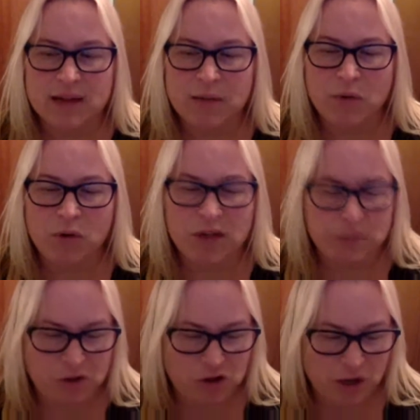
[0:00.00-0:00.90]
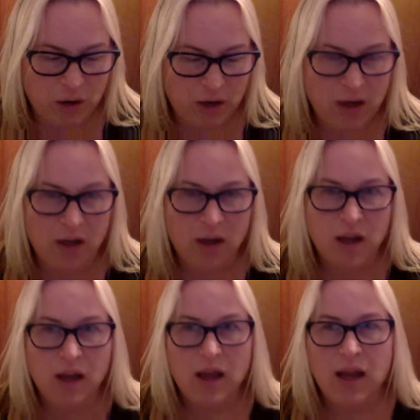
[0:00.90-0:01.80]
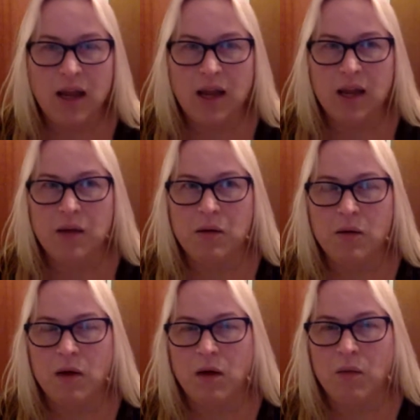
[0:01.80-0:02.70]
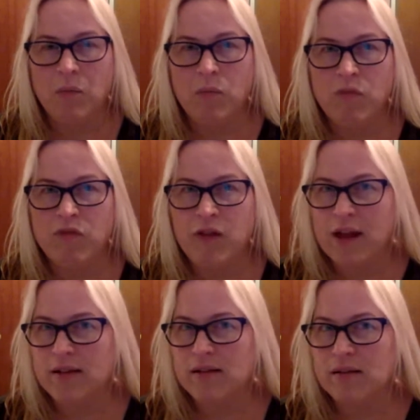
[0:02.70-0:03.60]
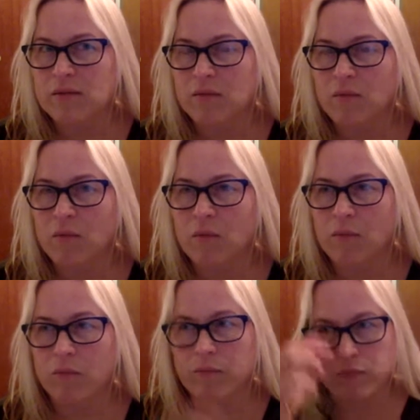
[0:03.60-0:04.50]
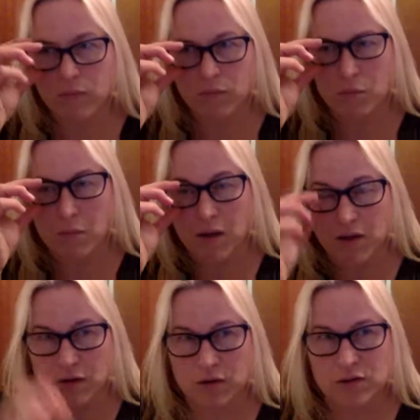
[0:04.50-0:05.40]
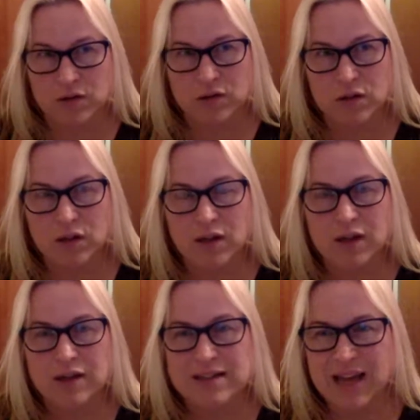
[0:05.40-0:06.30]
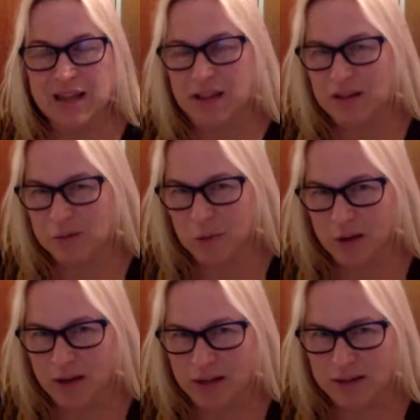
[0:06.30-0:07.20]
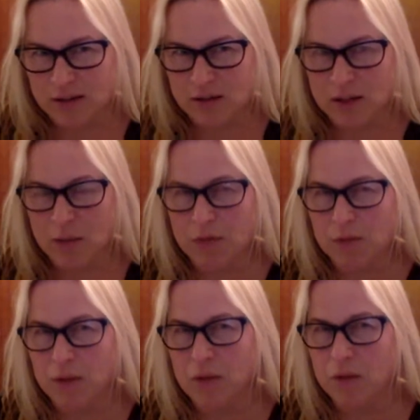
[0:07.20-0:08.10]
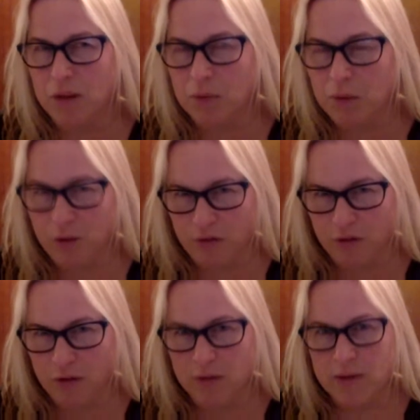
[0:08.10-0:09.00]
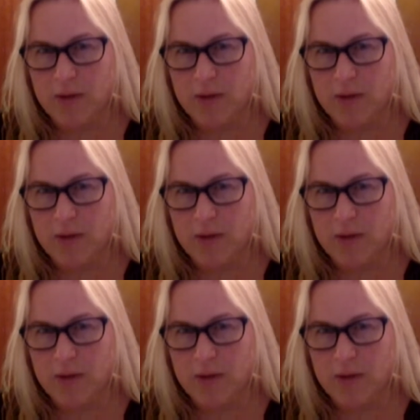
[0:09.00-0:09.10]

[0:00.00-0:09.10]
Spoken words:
going to be sharing a friend's mother's death experience that was really, really beautiful.